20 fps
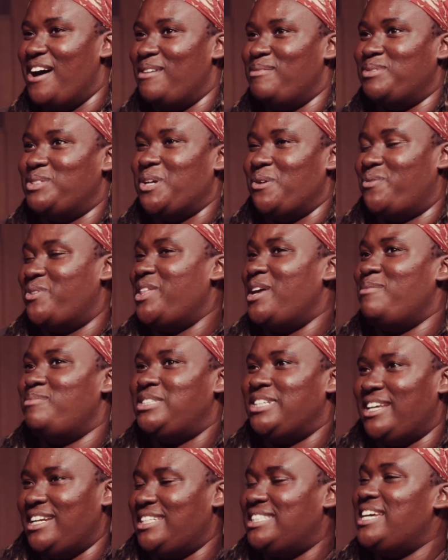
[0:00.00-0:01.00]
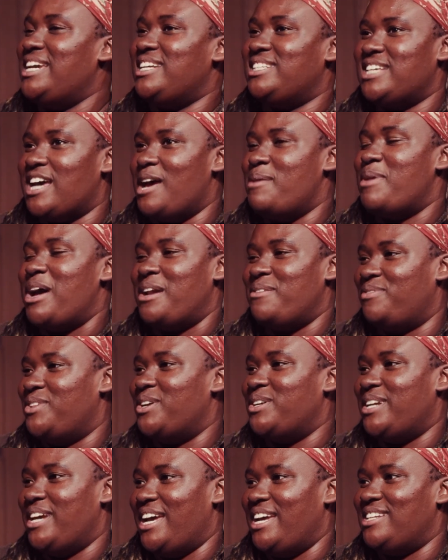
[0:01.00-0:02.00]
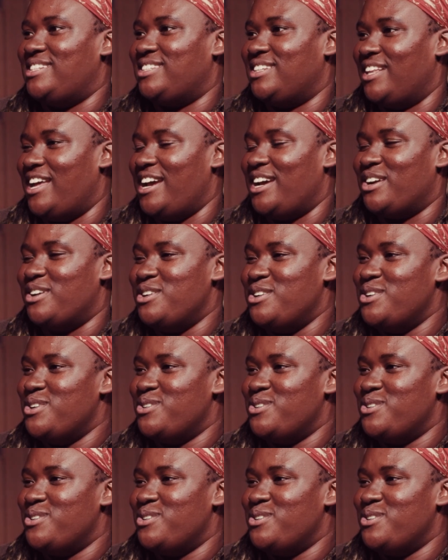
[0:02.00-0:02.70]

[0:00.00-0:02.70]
So for them to, like, take time out of their day to, like,